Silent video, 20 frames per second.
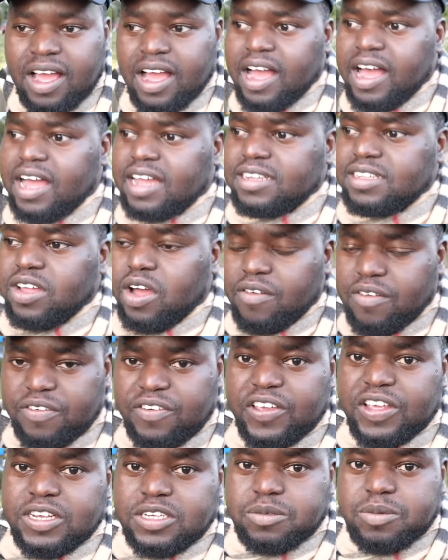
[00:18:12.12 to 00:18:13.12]
And the other
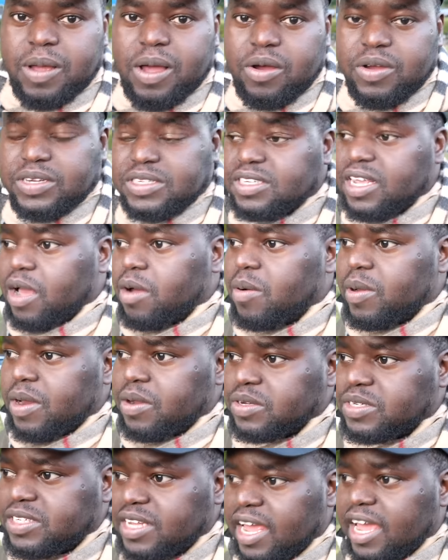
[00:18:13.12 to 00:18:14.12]
thing as well in Taiwan,
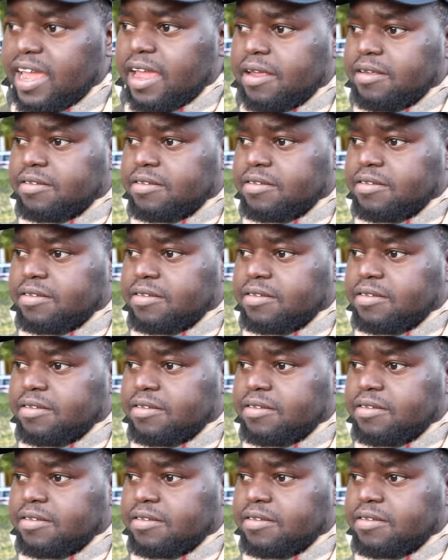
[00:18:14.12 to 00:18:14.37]
I'll say,